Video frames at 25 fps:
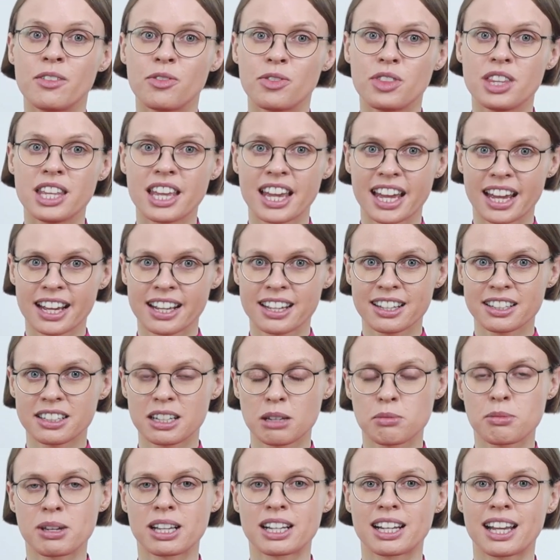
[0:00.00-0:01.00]
The
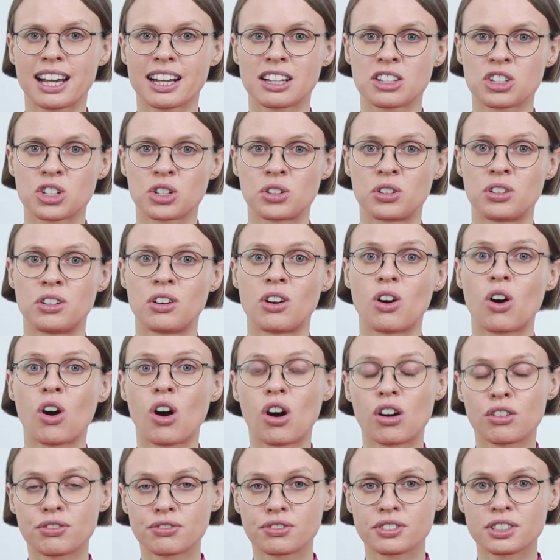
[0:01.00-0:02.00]
academic lecturer
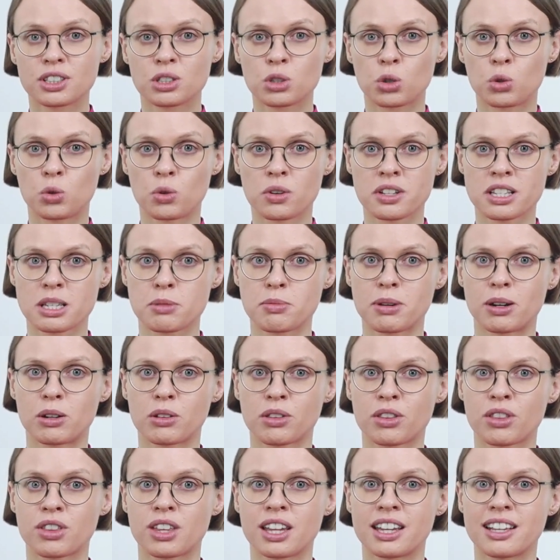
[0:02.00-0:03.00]
often talks
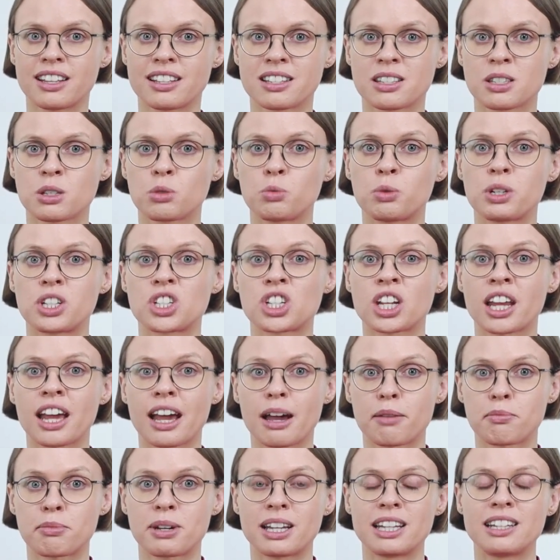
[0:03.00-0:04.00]
about things which
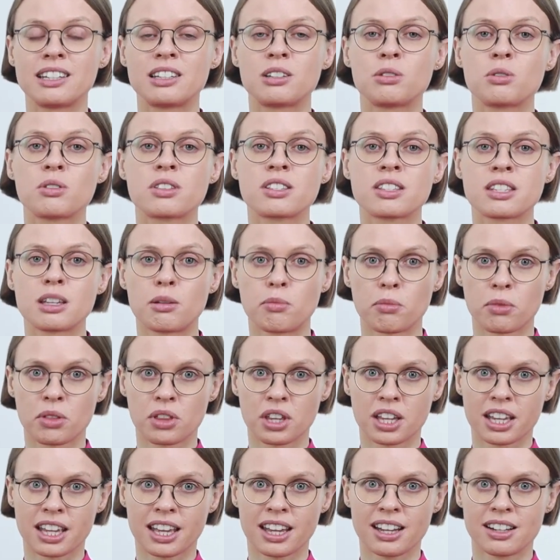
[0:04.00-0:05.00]
happen to
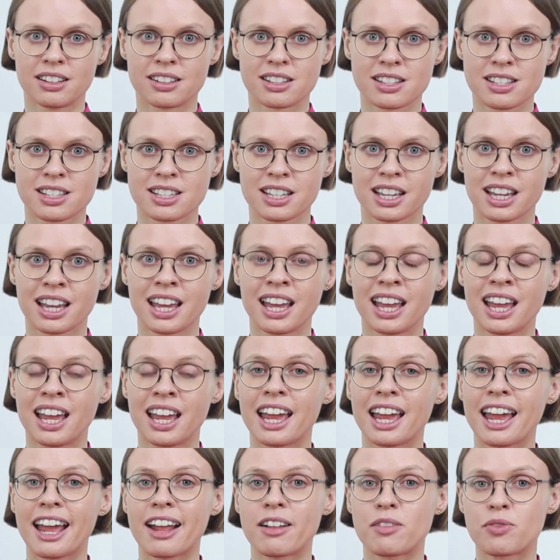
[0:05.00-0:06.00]
something else,
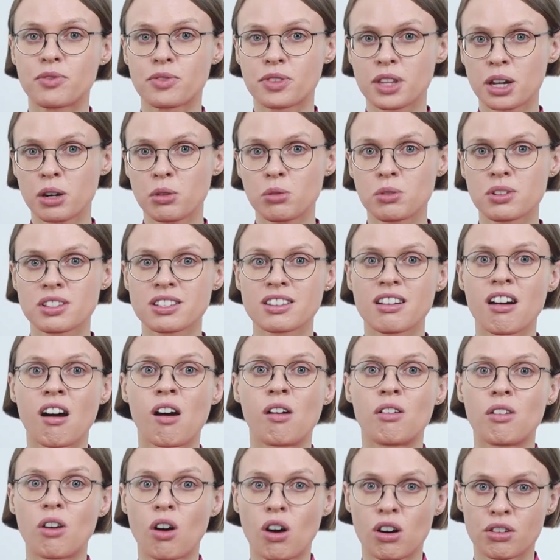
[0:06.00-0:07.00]
and those
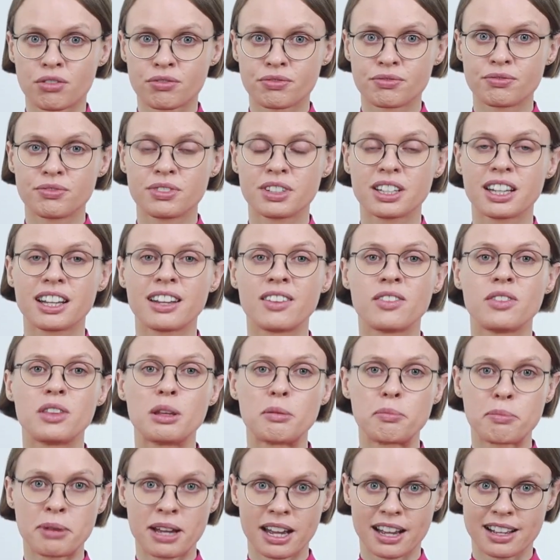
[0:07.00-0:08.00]
are often in
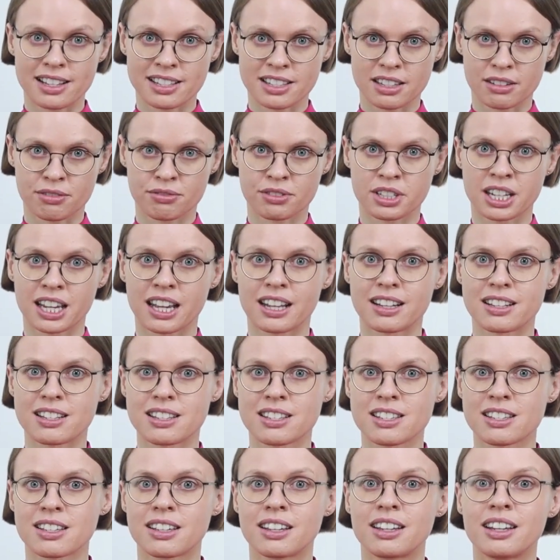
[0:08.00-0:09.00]
the passive
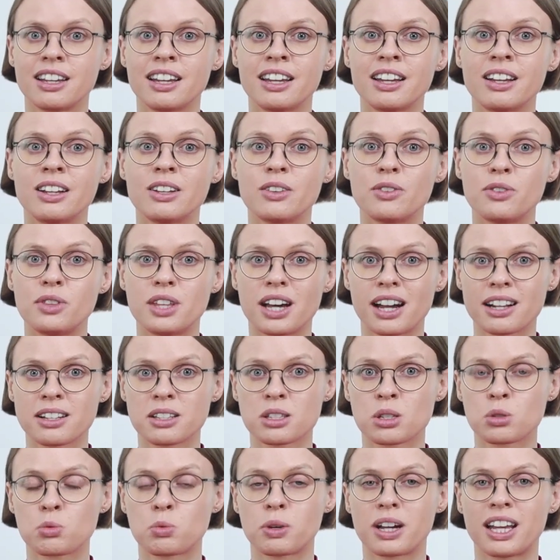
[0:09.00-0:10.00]
tense.
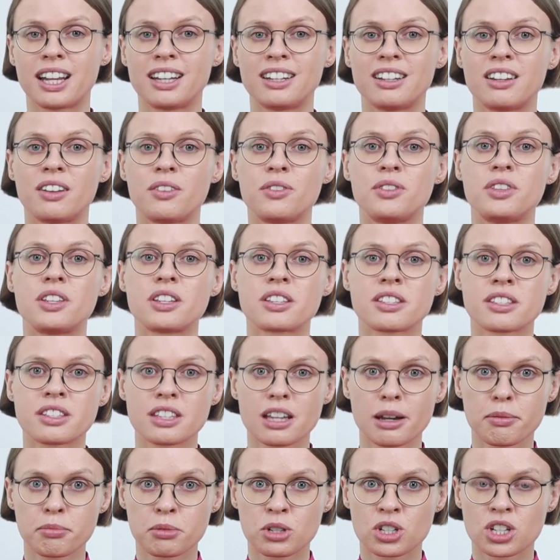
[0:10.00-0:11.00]
That's when the
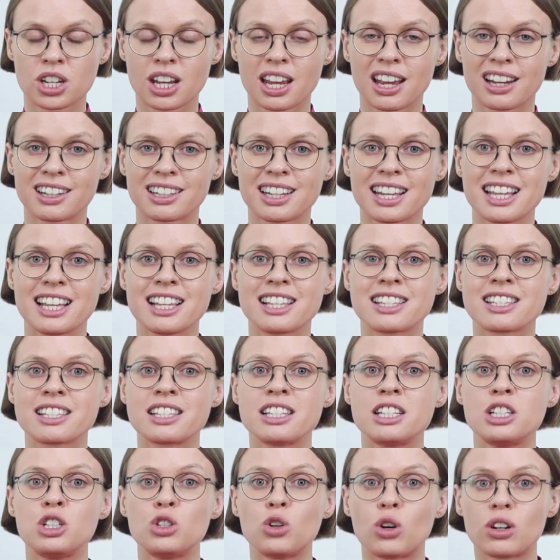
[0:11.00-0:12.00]
subject is
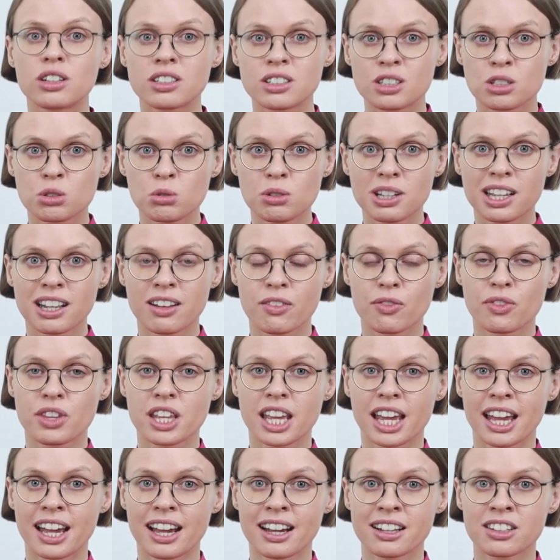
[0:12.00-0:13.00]
not doing
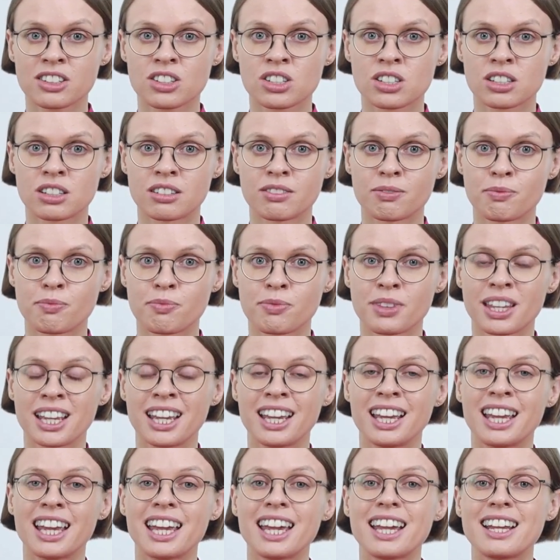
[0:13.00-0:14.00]
the action.
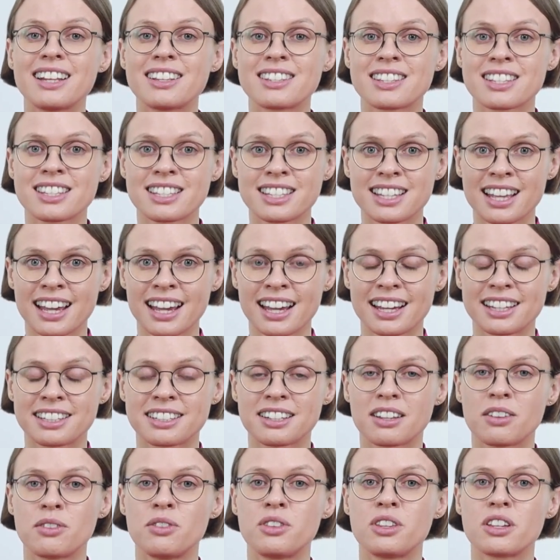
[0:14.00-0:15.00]

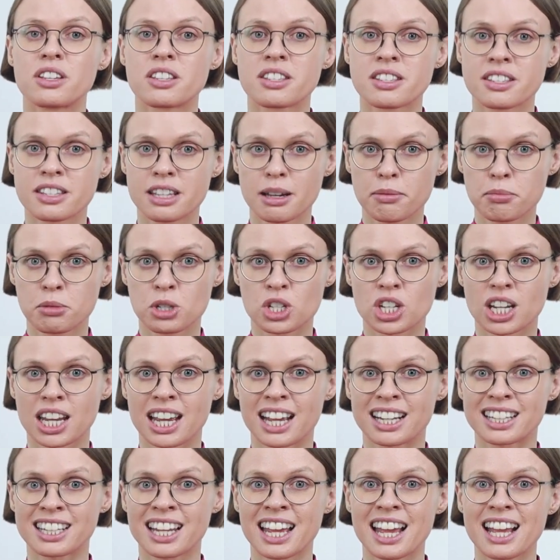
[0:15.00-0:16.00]
Instead, the
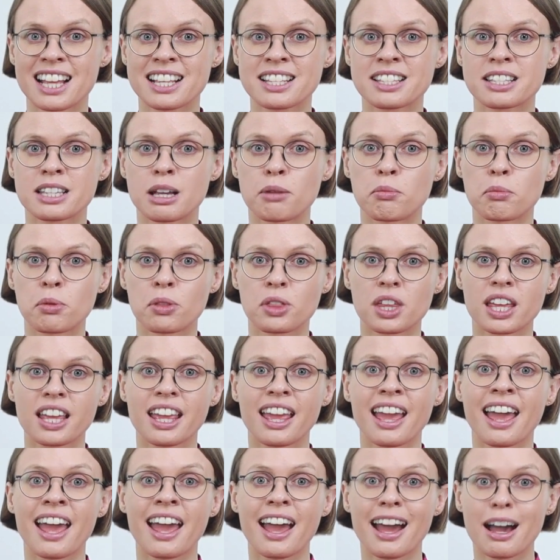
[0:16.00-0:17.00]
subject has
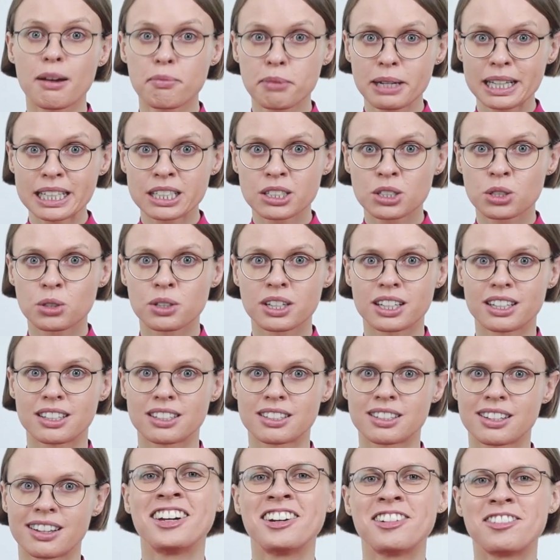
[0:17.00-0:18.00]
something happen to
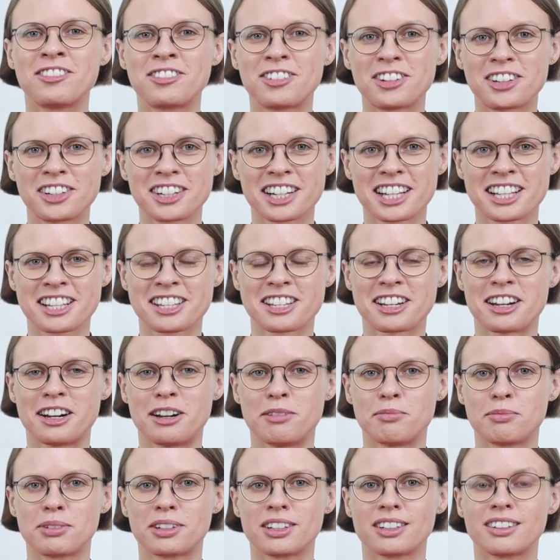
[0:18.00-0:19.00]
it. For
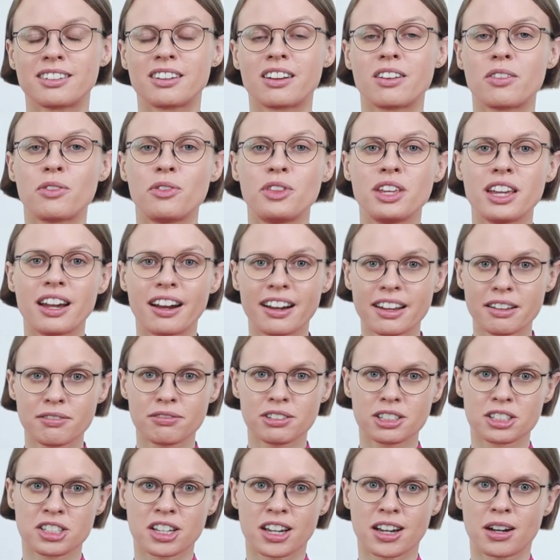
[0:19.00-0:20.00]
example, the
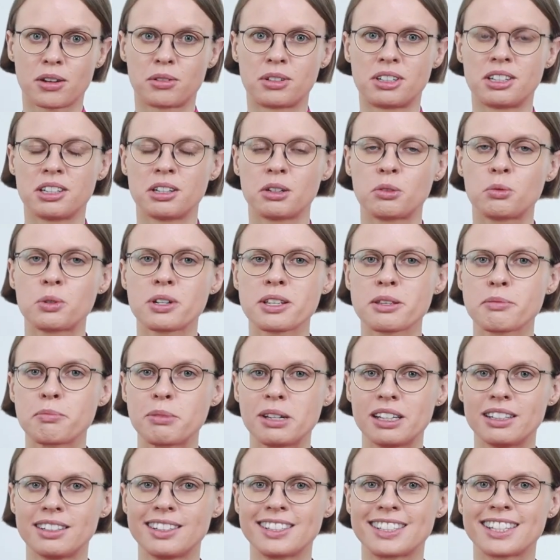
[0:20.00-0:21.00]
Eiffel Tower was
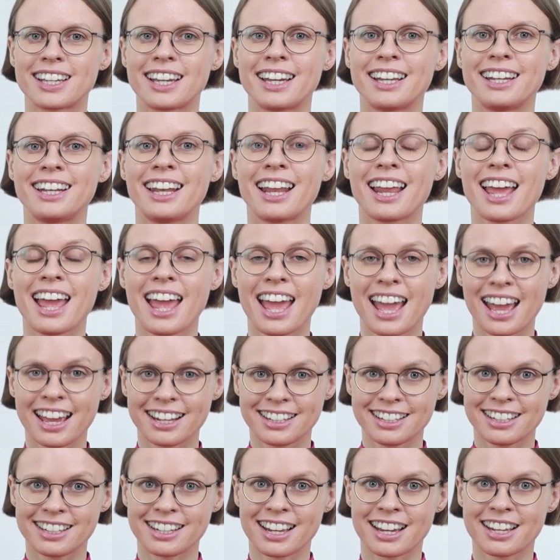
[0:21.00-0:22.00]
built in
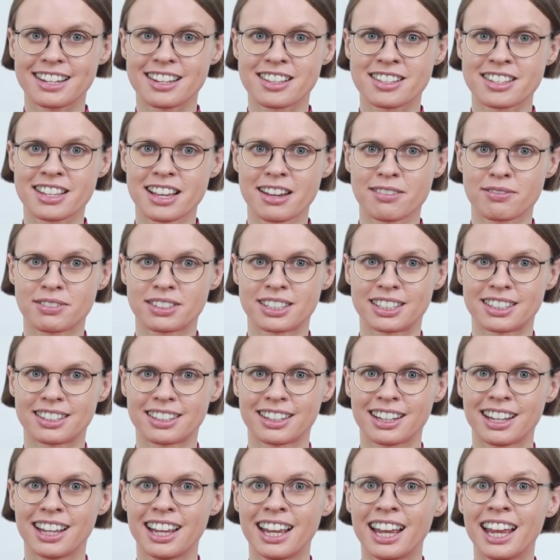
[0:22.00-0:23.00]

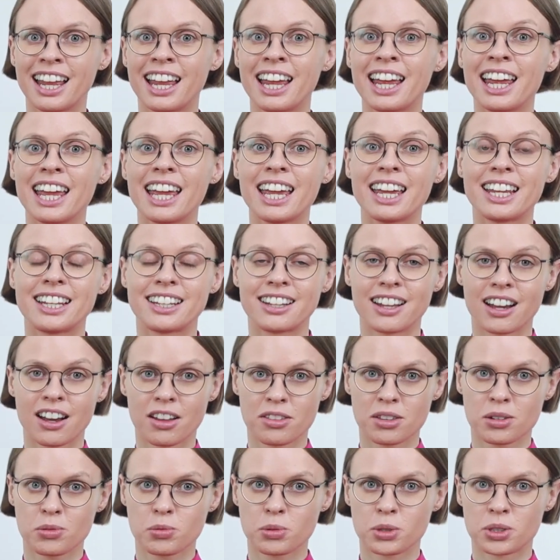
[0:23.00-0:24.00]
1887. In
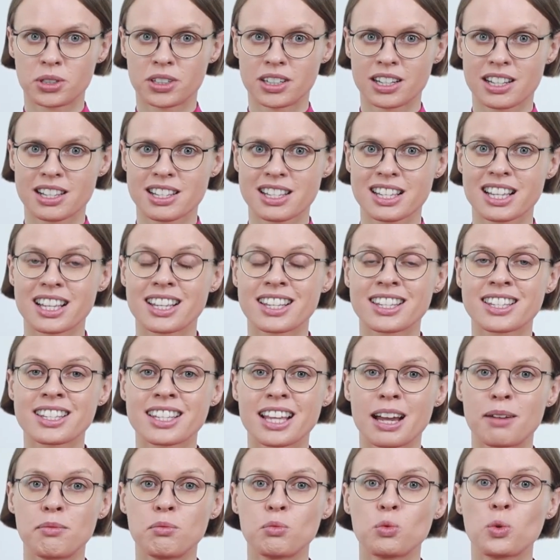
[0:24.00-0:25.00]
other words,
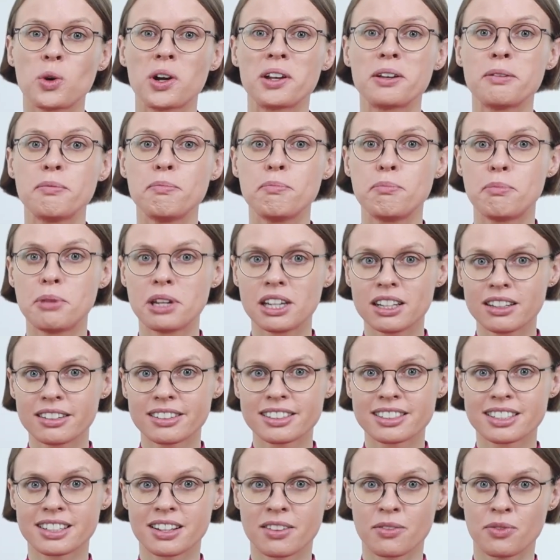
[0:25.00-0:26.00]
someone
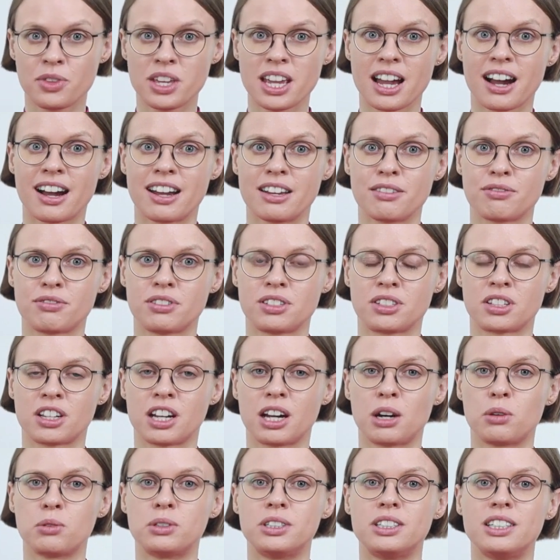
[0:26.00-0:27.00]
built the Eiffel
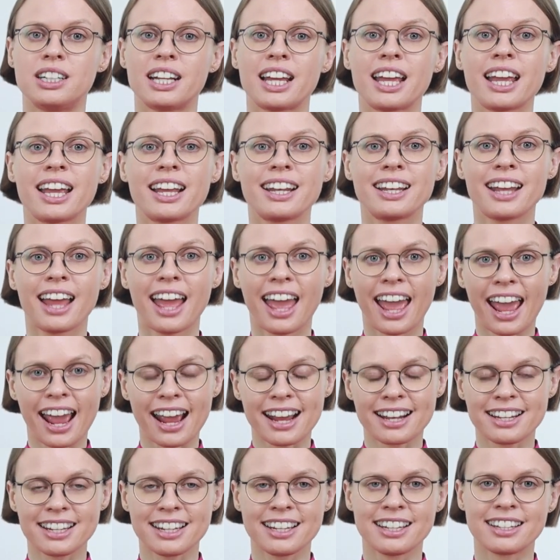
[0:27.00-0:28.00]
Tower in
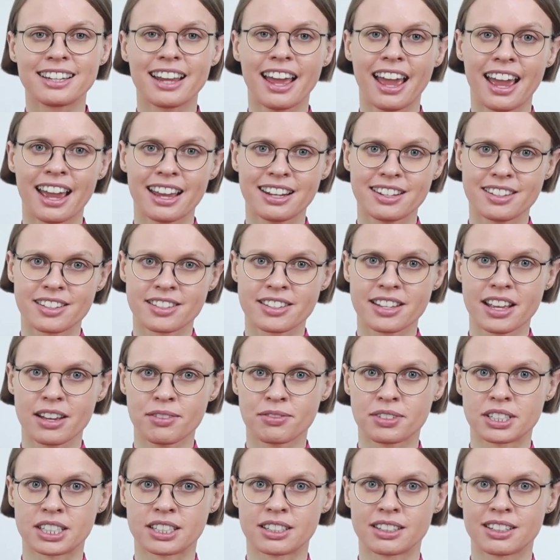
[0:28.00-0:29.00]

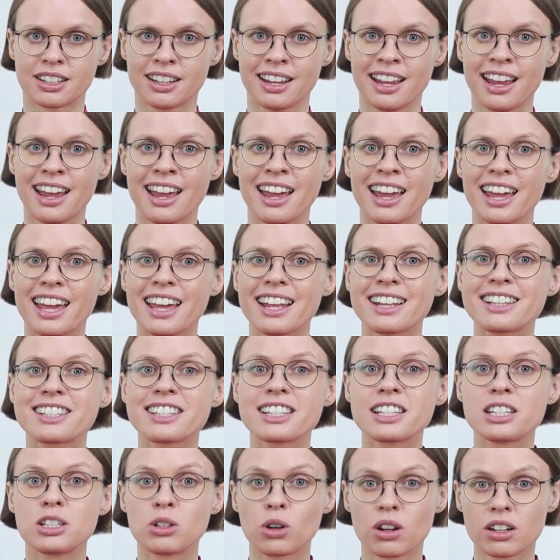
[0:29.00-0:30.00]
1887.
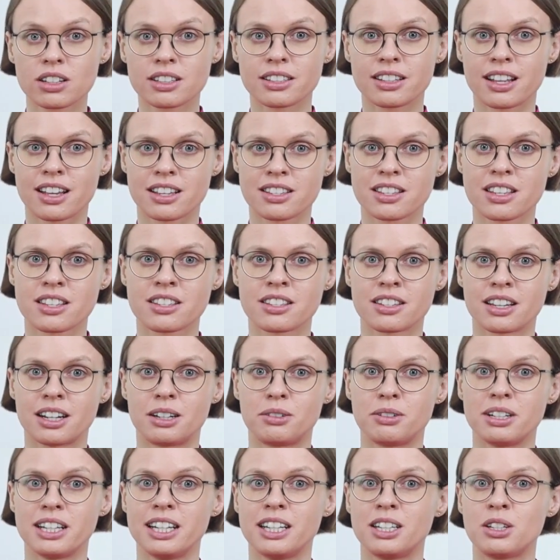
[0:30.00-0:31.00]
It's not
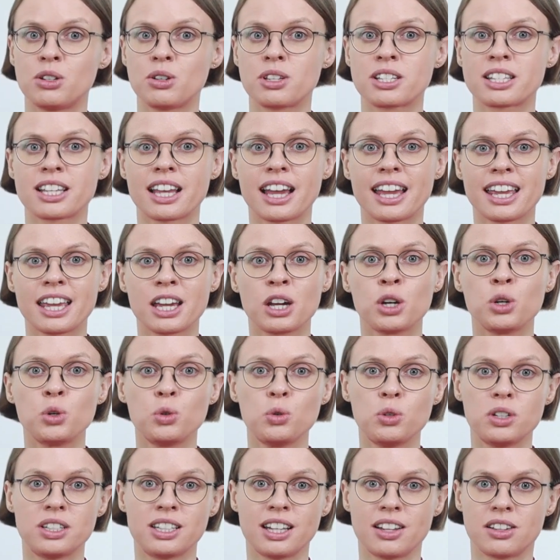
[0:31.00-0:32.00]
necessary to say
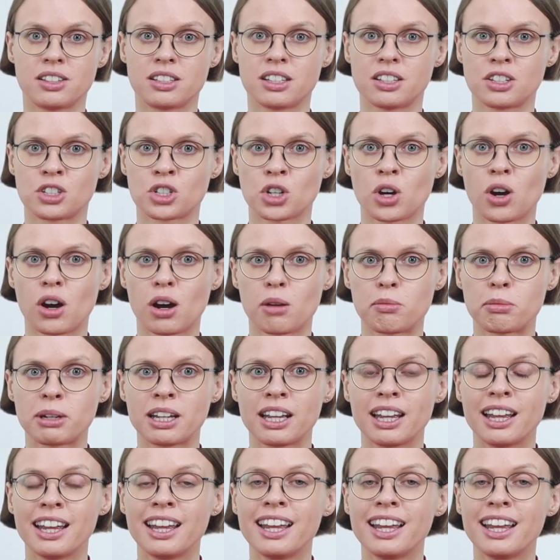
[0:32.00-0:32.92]
who did the job.